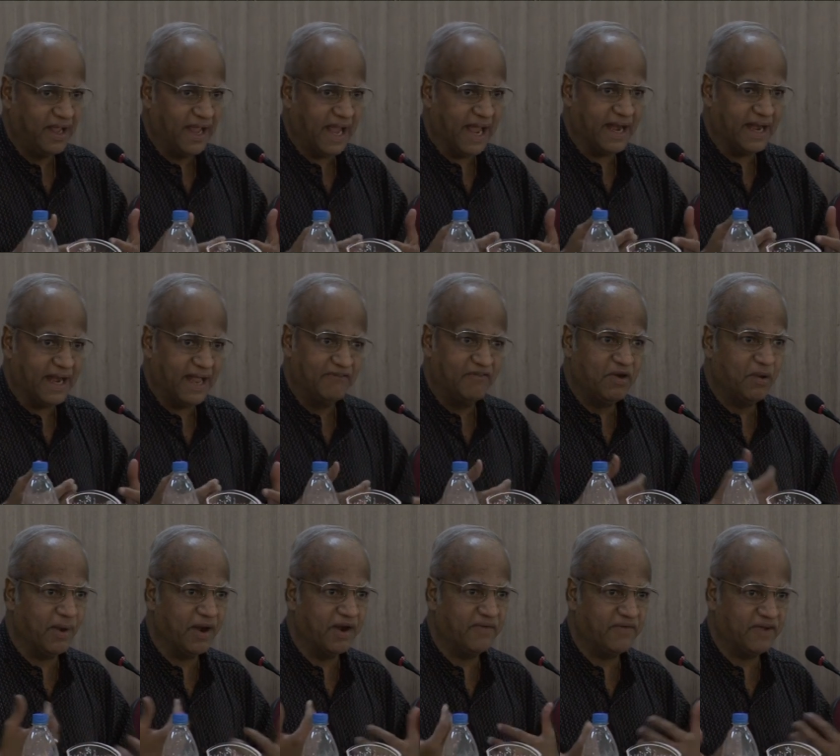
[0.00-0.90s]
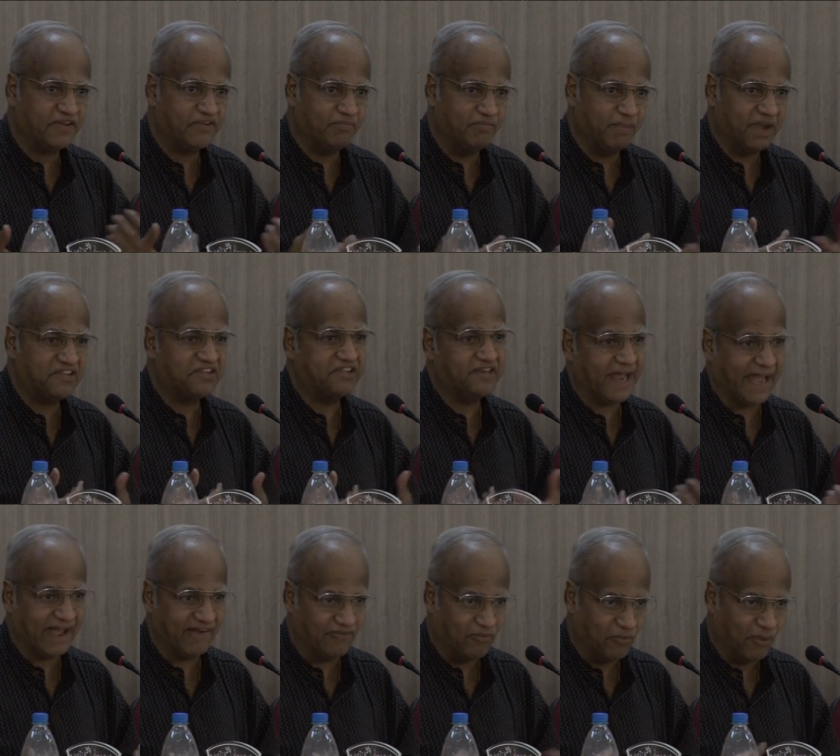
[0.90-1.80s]
and every one of us must
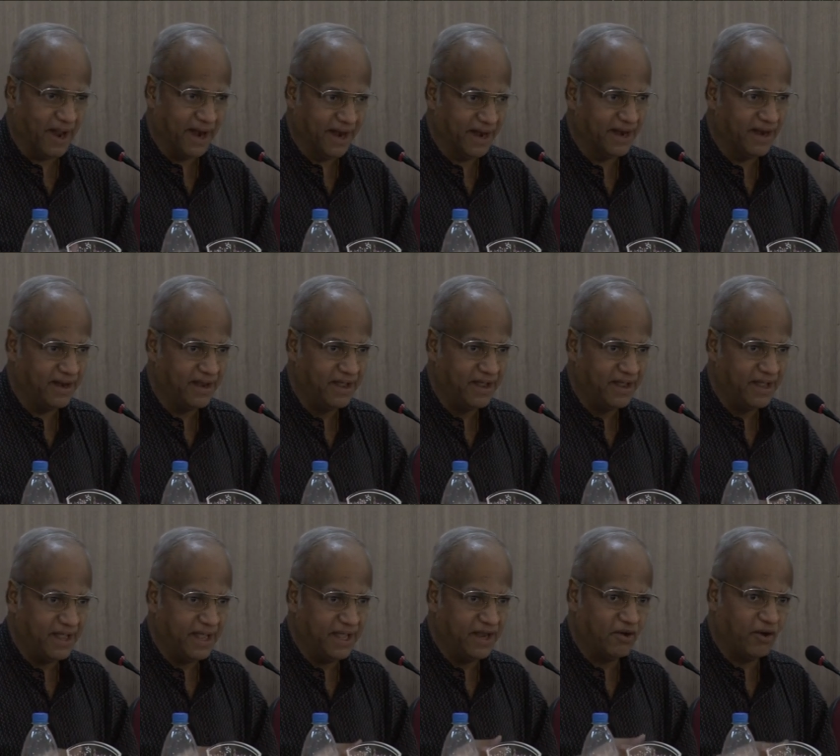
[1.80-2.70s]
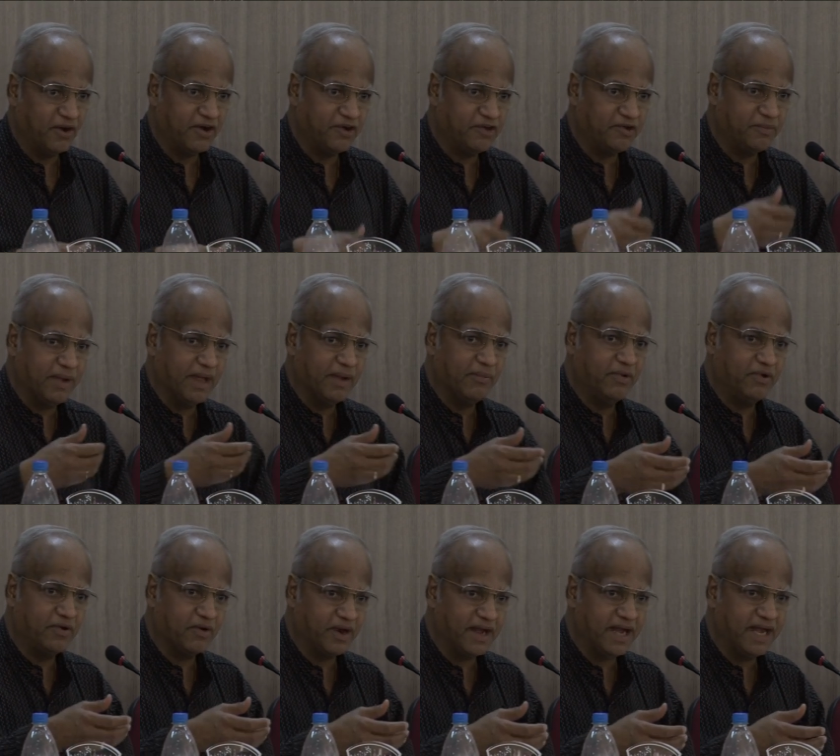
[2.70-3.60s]
have one in order to be able
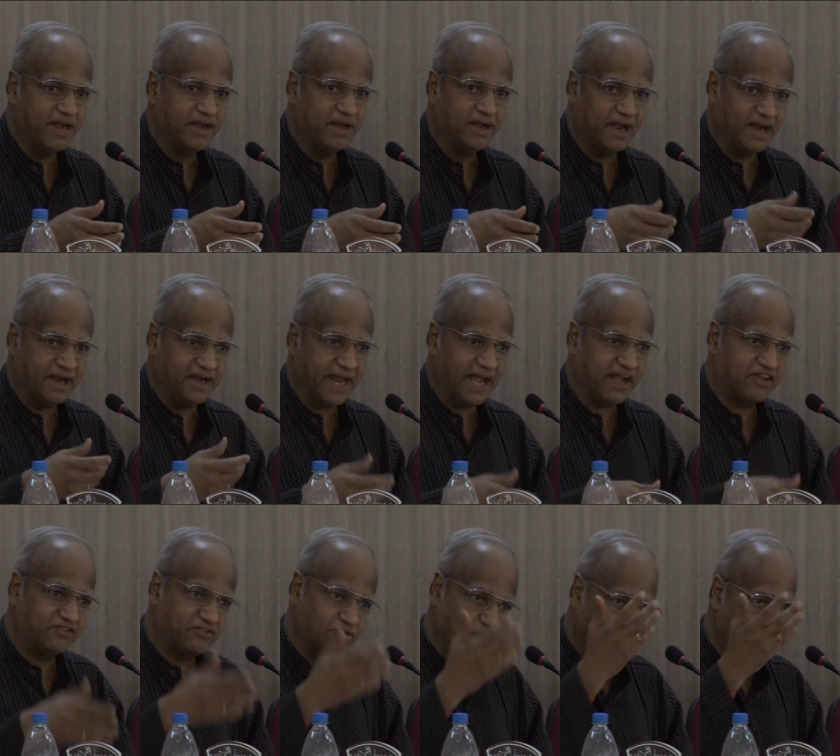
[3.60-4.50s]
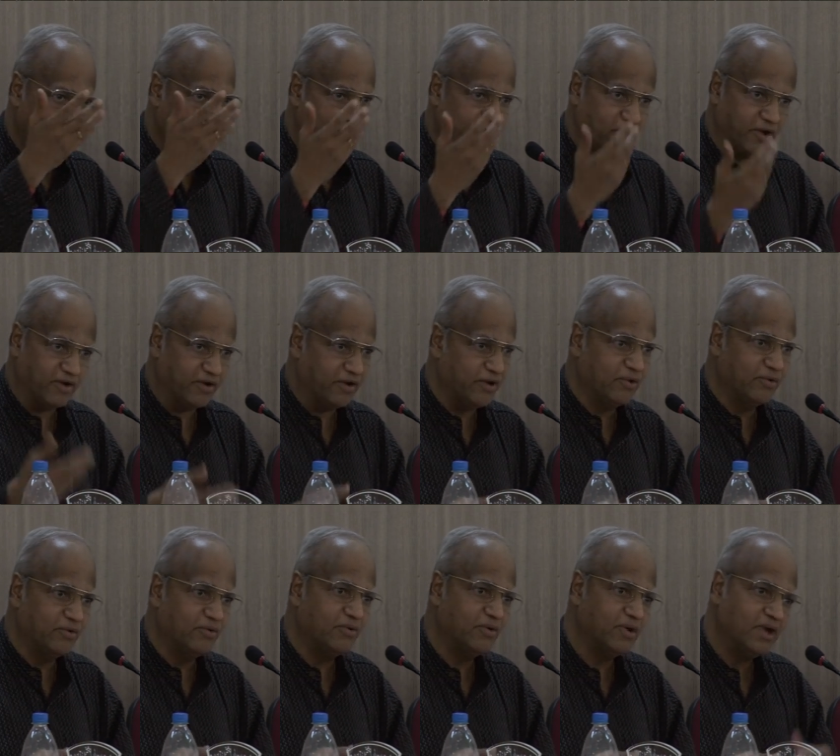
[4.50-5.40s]
to read a text old or
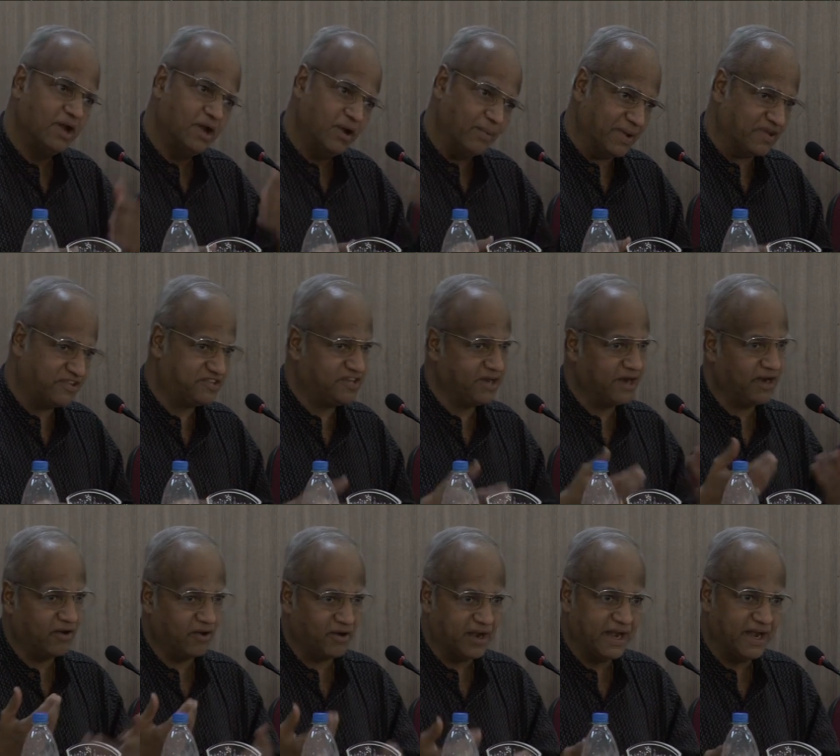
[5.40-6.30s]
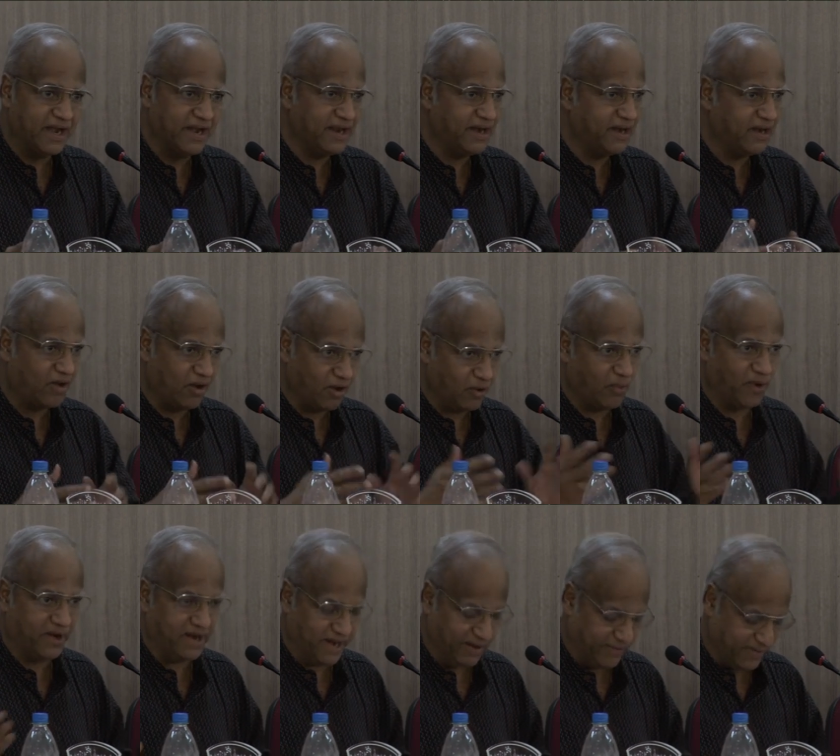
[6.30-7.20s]
new, Western or Indian or
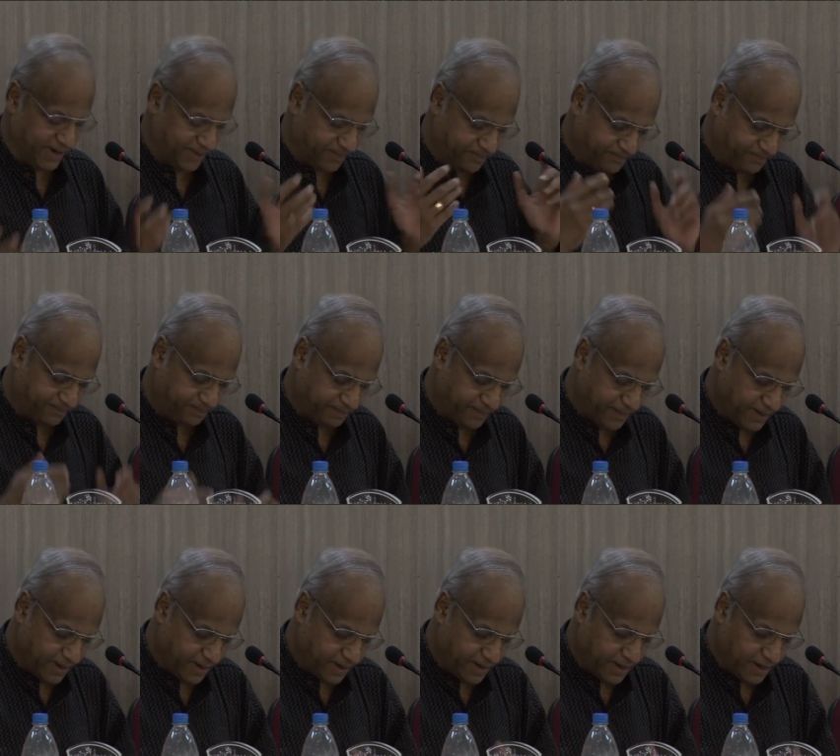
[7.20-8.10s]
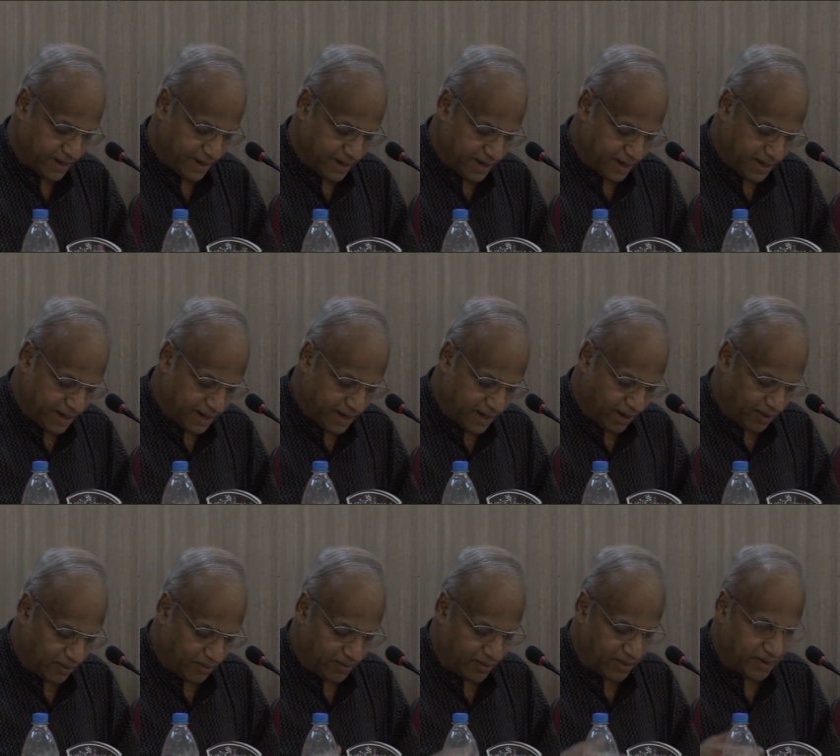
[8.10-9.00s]
whatever.
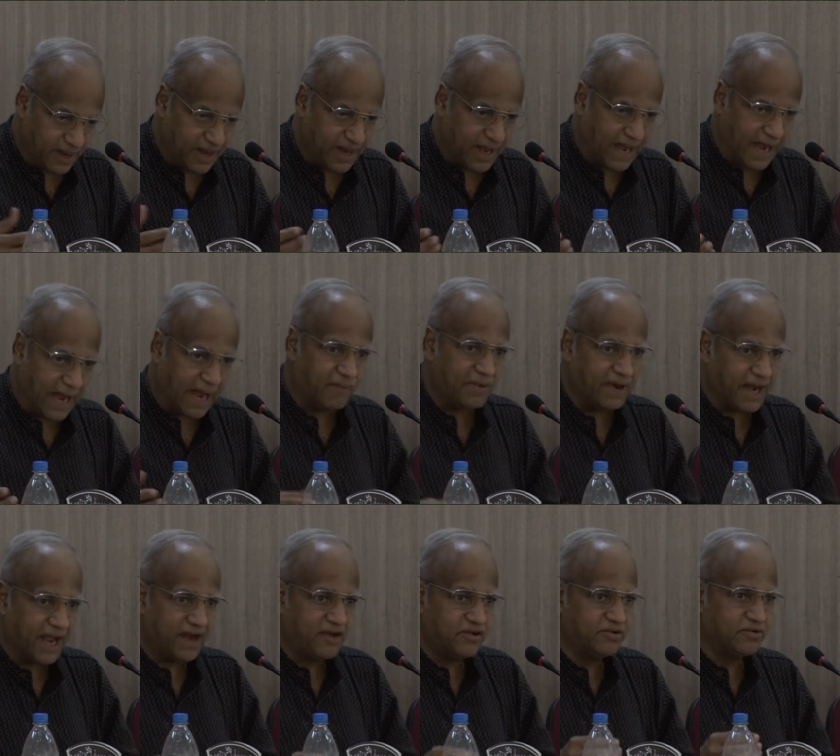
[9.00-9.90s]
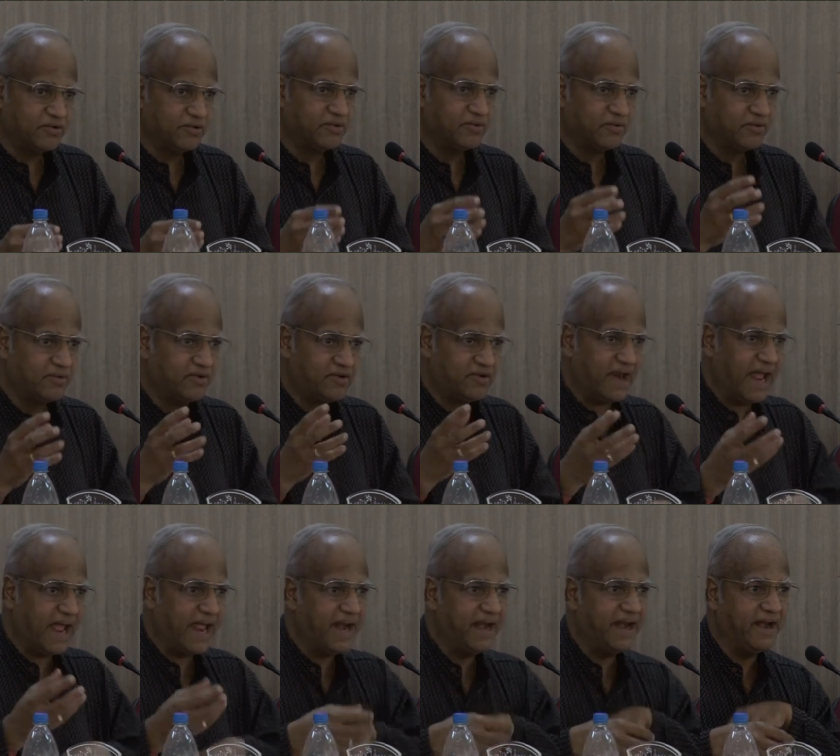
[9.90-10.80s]
Now, I would like to
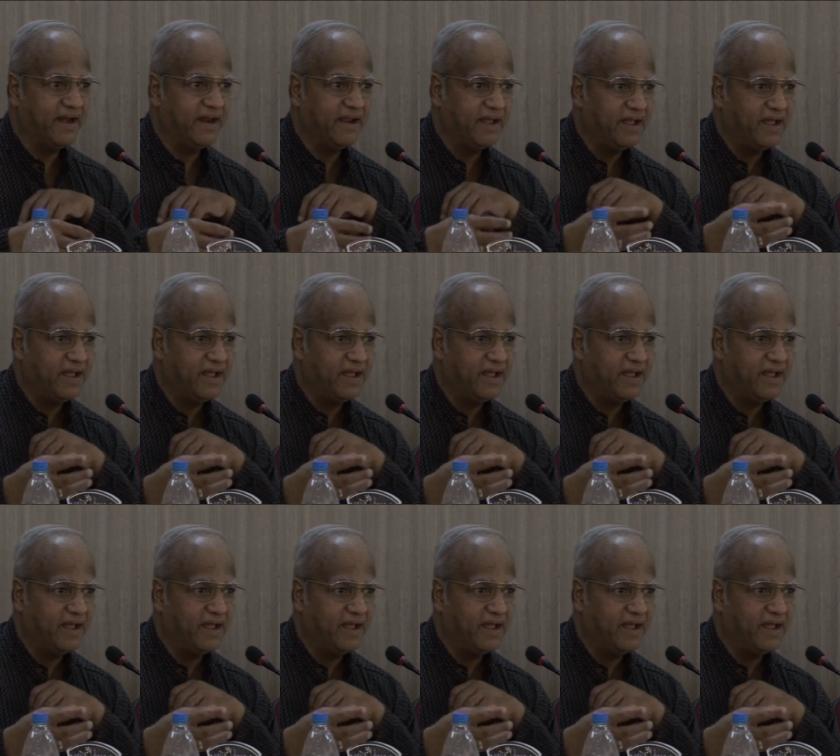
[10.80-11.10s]
try and